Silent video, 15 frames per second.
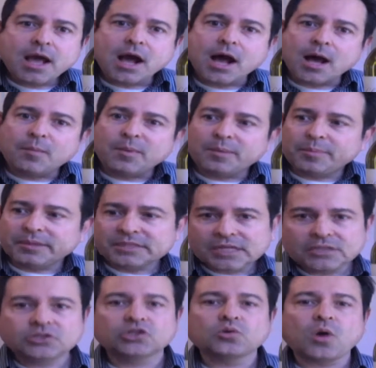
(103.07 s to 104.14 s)
But
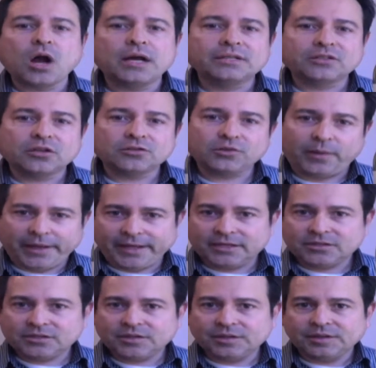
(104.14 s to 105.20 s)
Petite Syrah is also
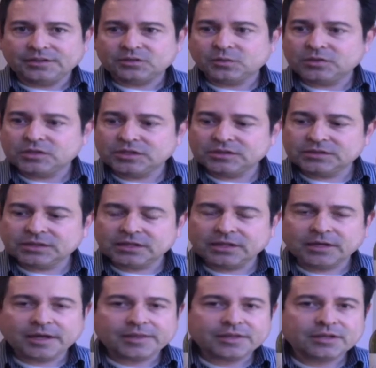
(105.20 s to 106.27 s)
added to this, which is,
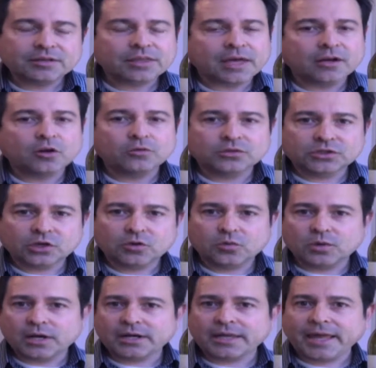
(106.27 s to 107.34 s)
I think, that
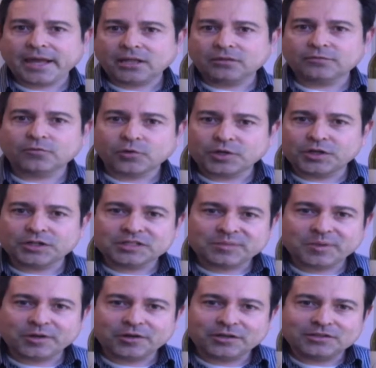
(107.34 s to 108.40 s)
also California
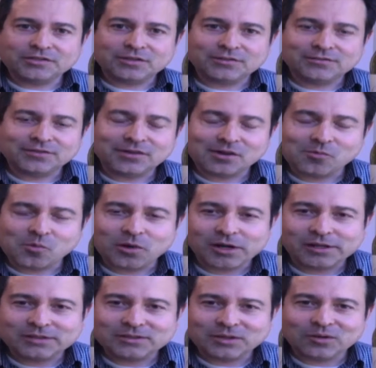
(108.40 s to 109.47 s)
experience of
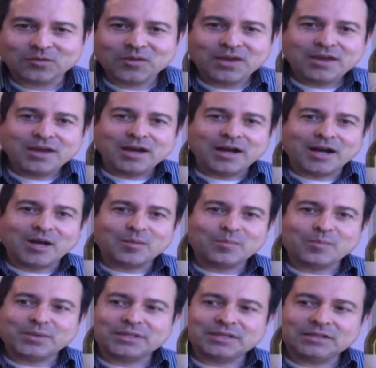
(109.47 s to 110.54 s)
wine. So
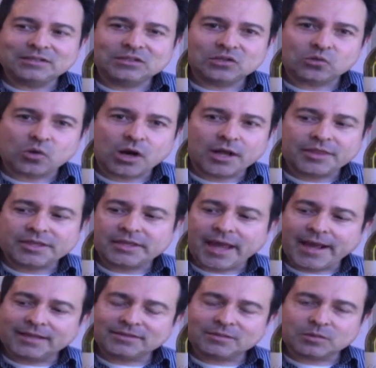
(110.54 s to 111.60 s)
Petit Syrah, I think,
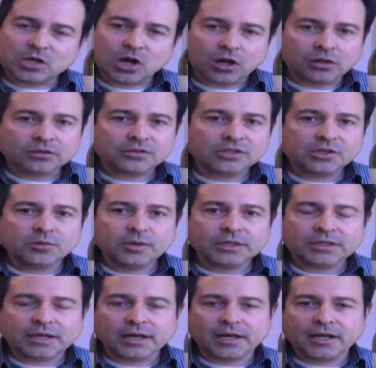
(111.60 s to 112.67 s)
adds some color to
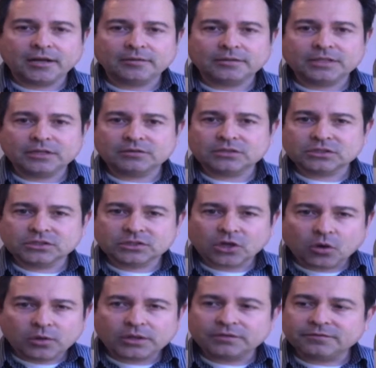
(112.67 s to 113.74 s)
it. It's
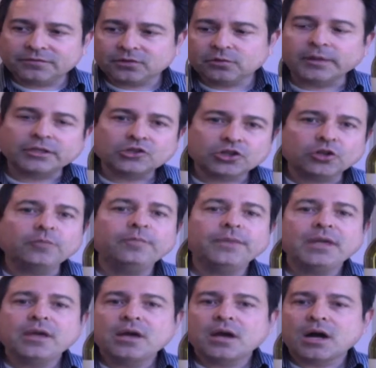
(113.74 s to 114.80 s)
so influential,
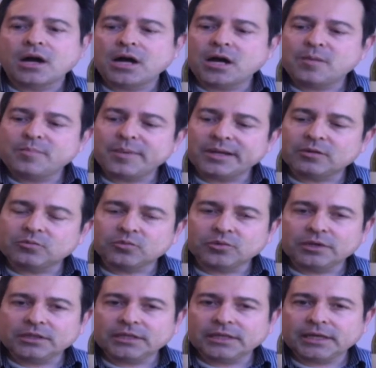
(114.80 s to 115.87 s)
but it
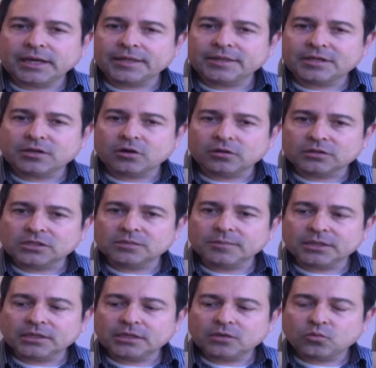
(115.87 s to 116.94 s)
really, I think,
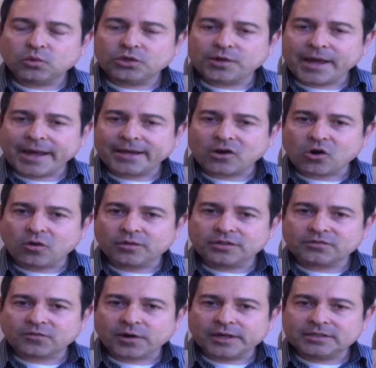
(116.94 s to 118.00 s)
ultimately, when you add all
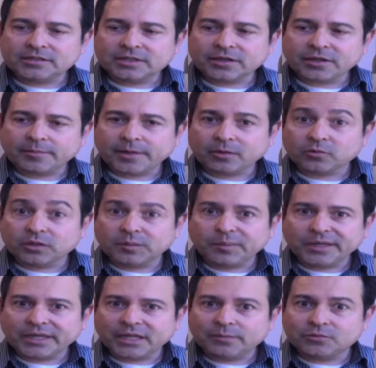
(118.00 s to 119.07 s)
these varieties together, I'm not really
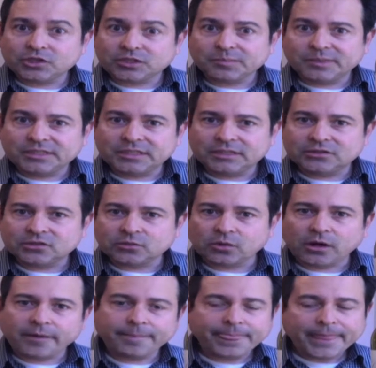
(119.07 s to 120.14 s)
picking up just Petit
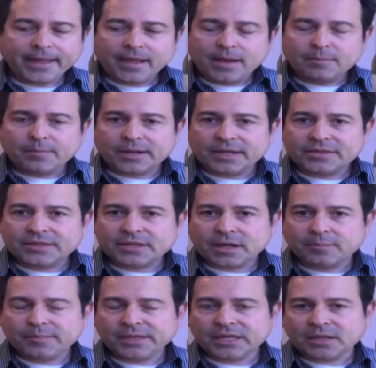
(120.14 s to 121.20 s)
Syrah, but I think
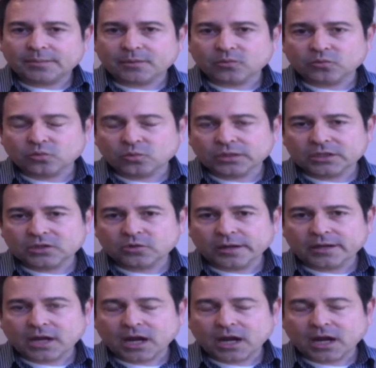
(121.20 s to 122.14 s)
I'm picking up a really great